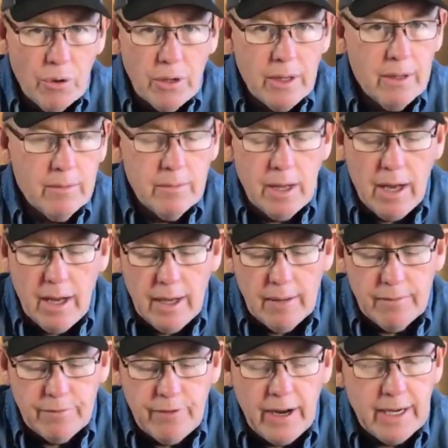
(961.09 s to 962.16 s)
Just go to
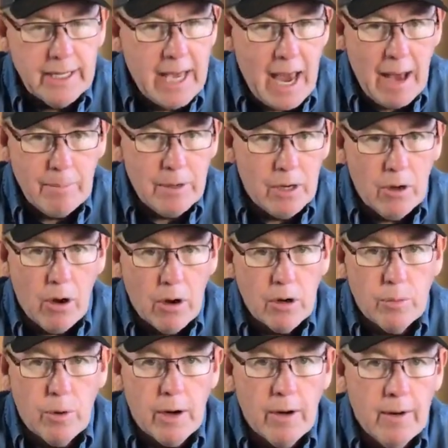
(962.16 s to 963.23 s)
uh, find
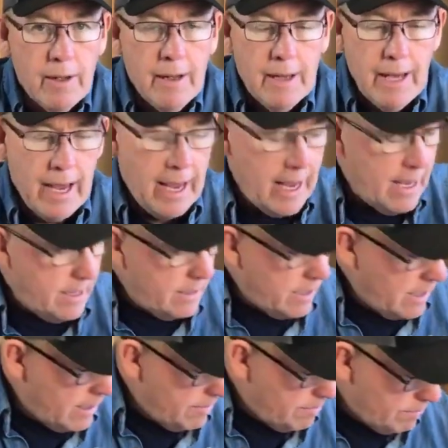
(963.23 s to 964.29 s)
cabinet hardware
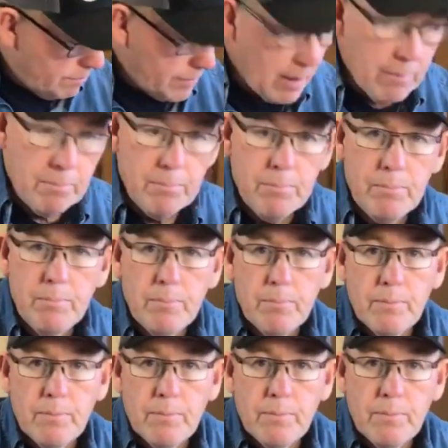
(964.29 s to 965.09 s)
and... Uh, Rod